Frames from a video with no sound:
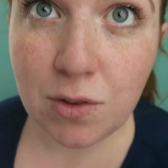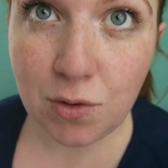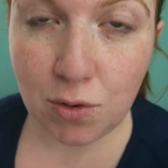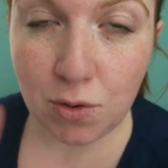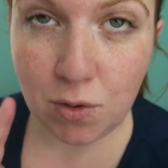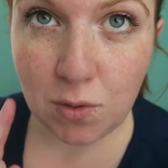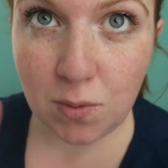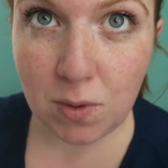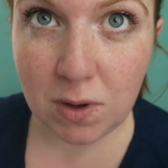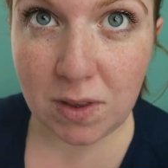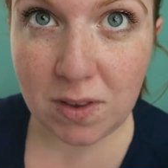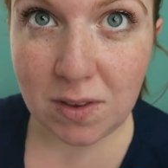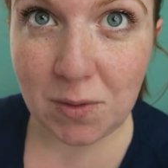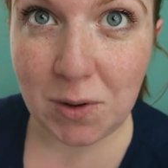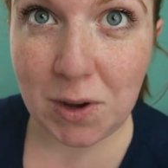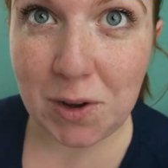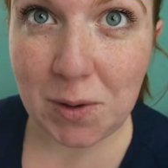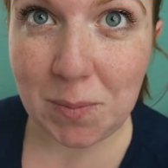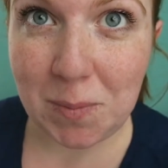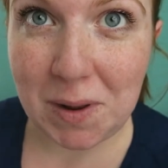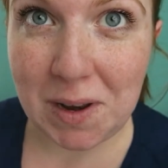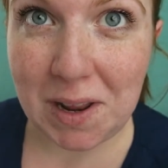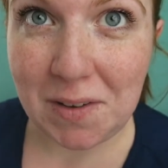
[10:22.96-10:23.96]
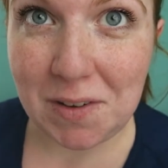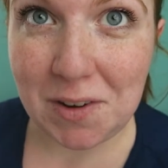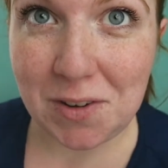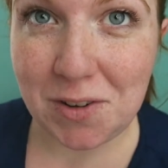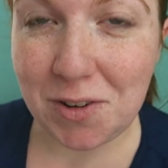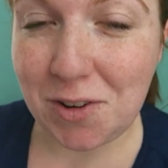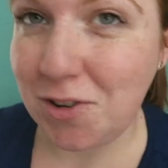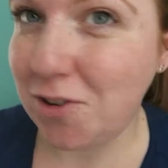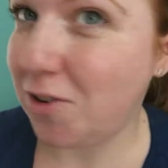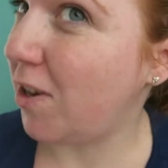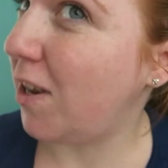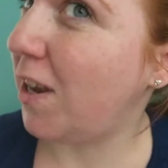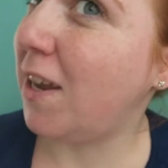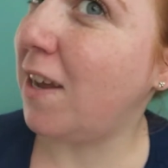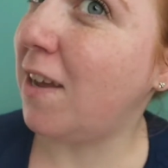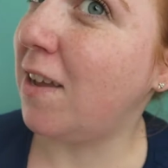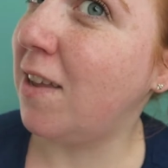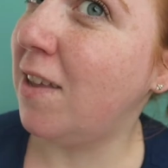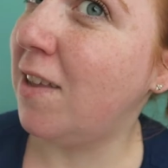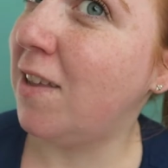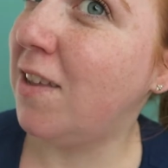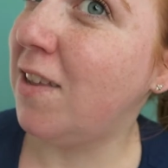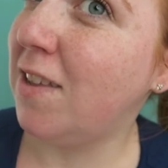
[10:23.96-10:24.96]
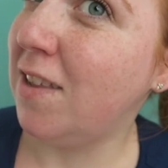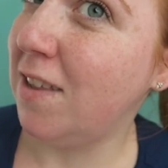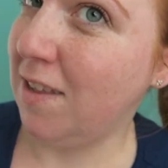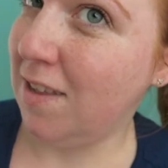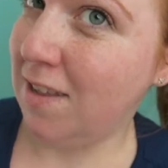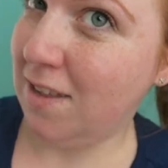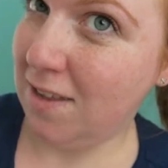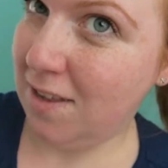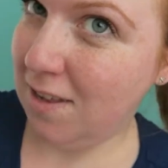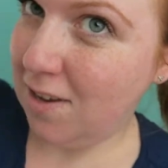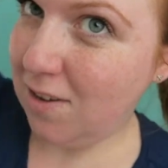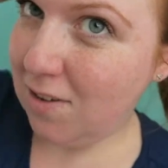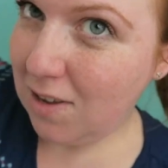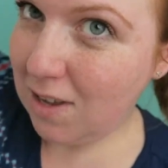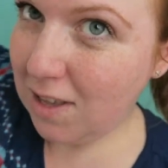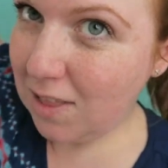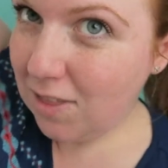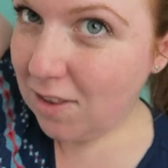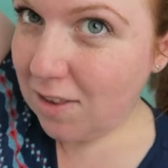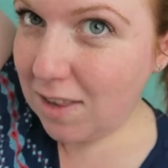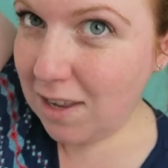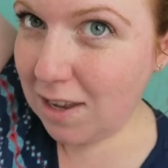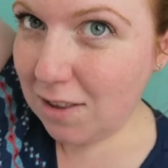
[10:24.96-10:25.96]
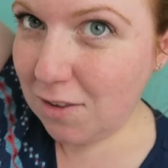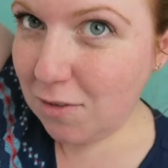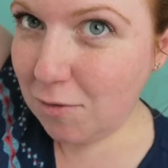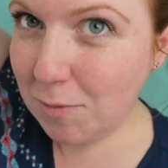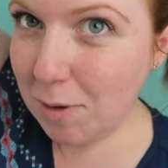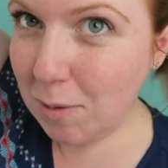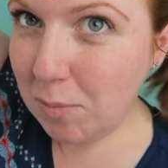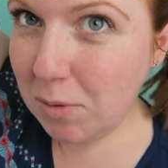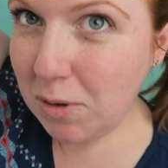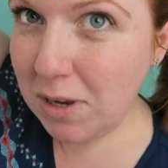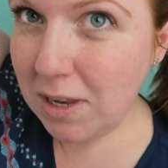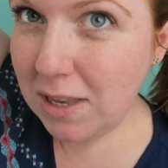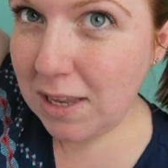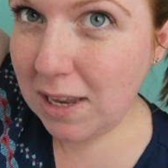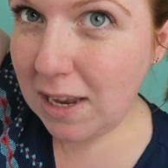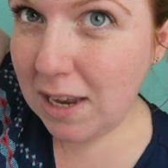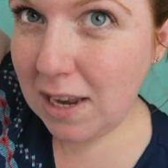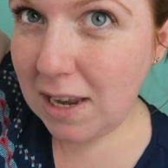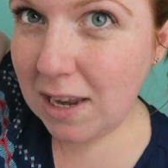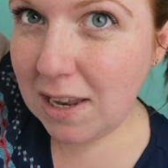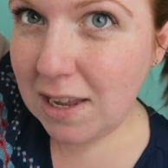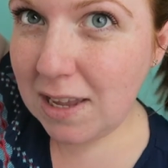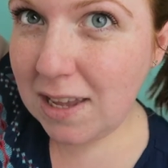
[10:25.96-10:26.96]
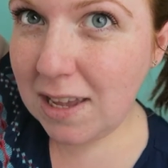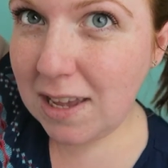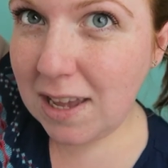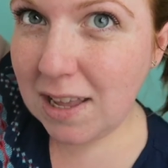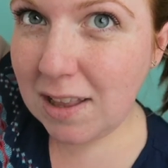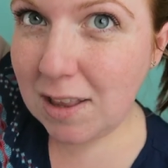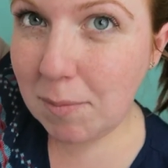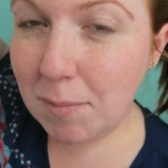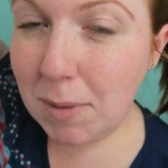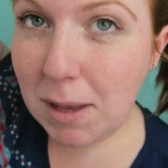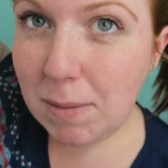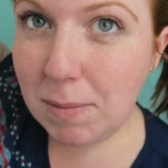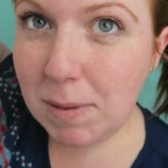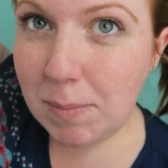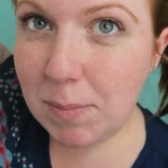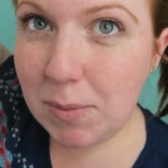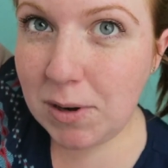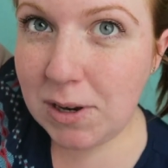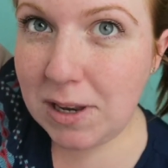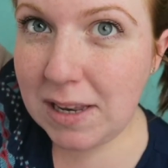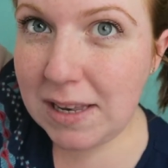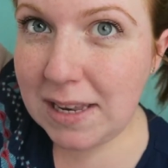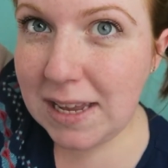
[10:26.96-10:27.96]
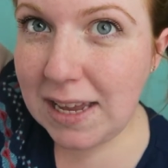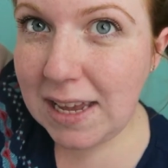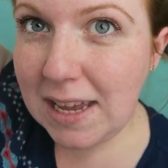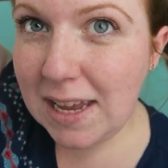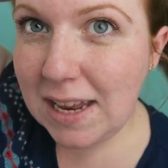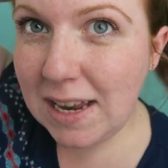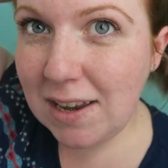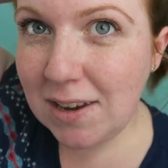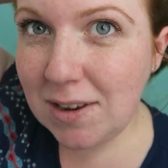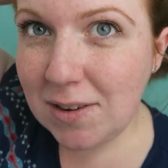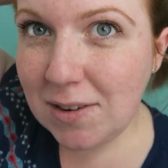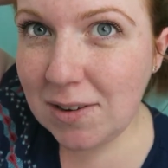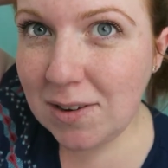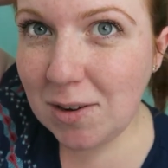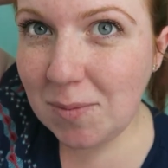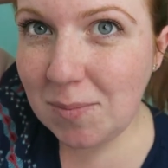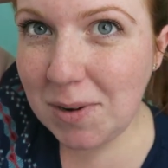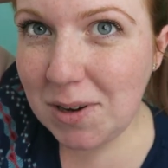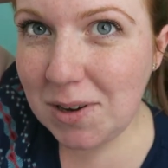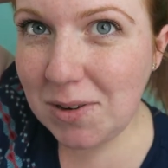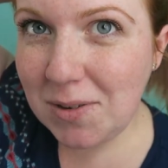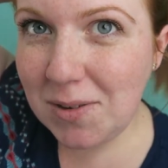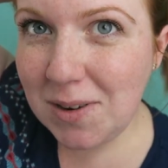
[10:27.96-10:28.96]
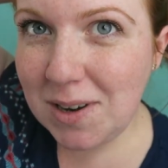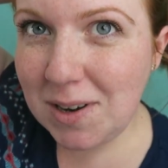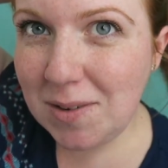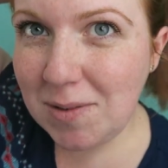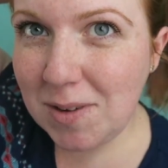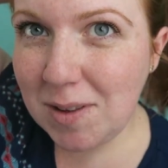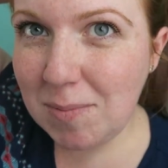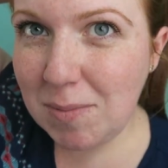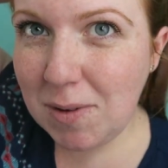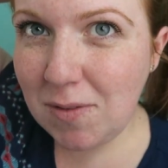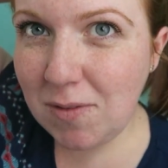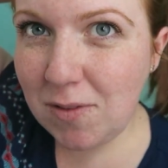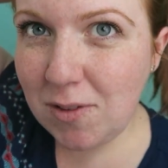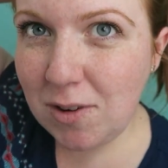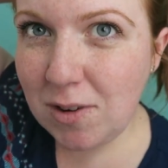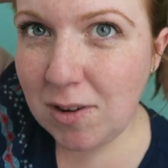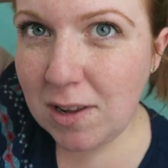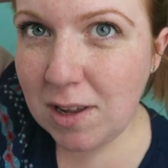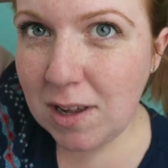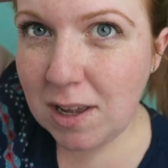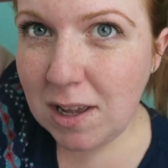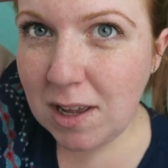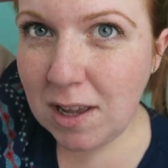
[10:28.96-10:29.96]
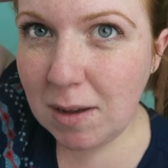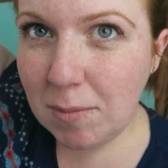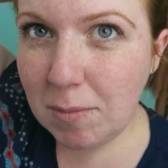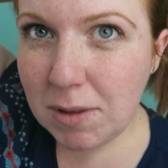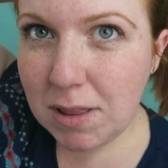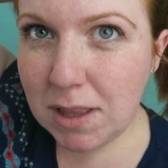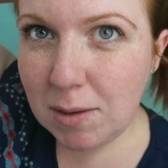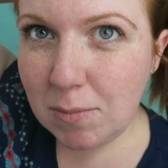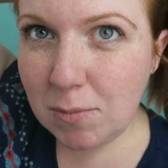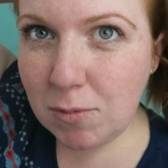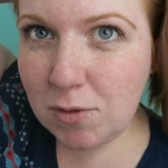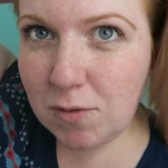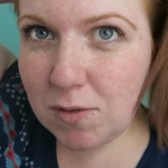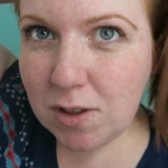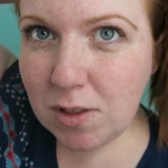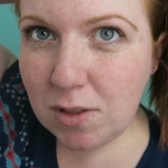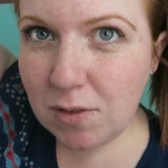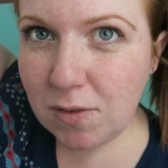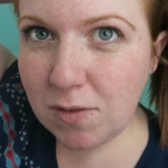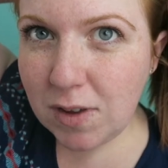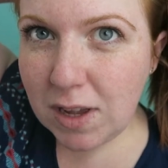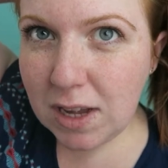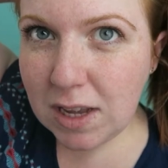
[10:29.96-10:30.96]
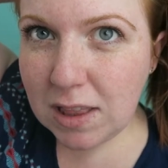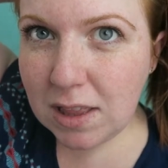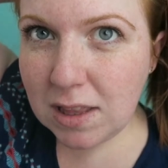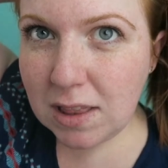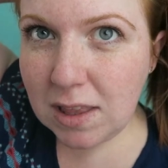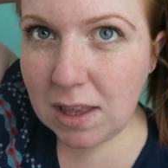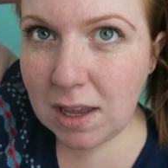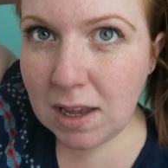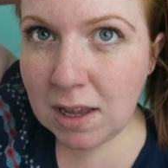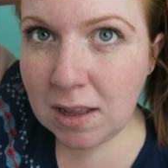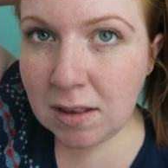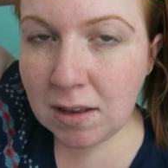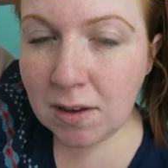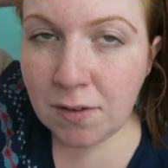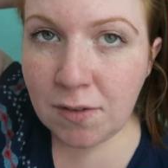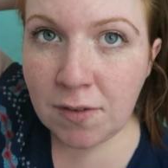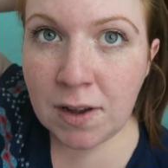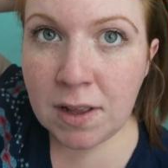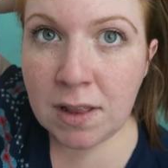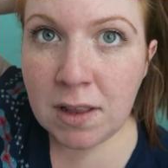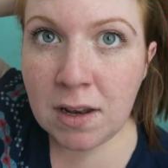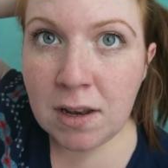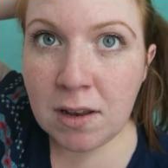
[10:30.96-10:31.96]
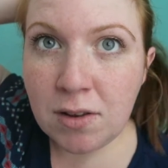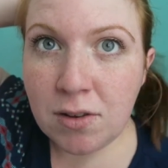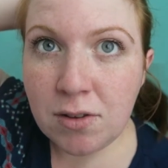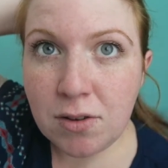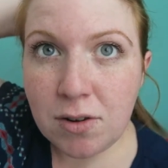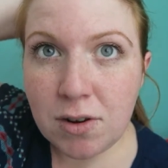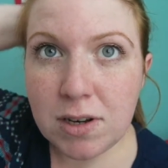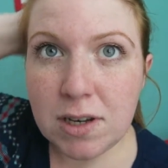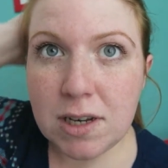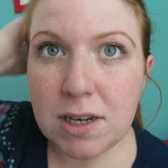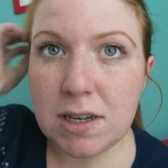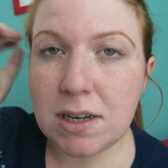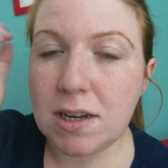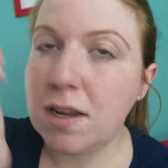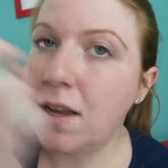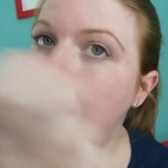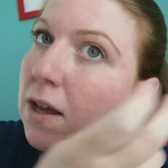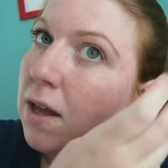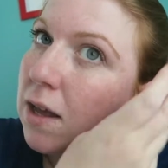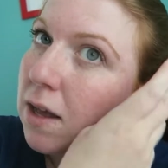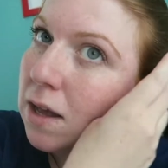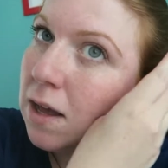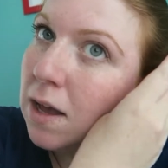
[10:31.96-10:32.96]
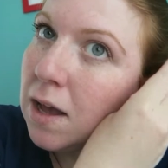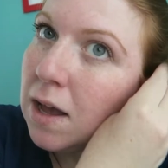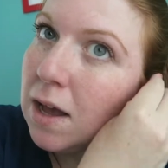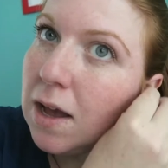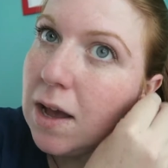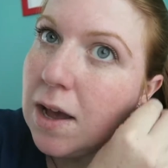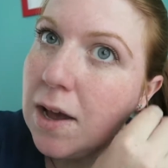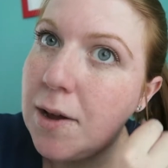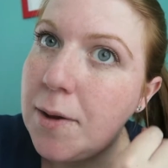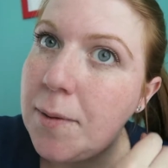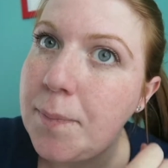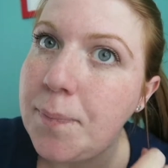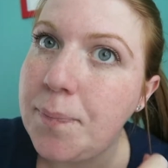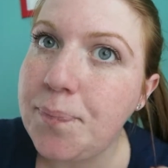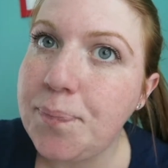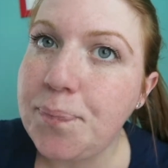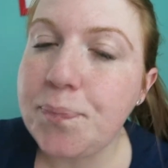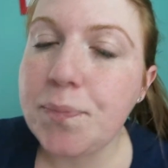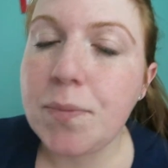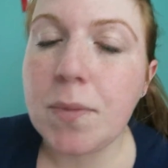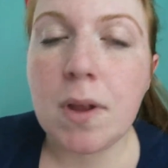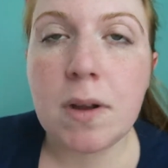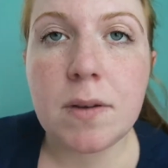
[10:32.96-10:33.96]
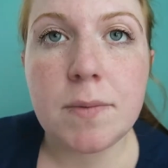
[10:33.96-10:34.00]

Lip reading: Do you know what's weird about having shorter hair? Look at the size of my ponytail. It's a baby ponytail compared to what it was before. And I'm loving the fact that the ends are finally sorted. While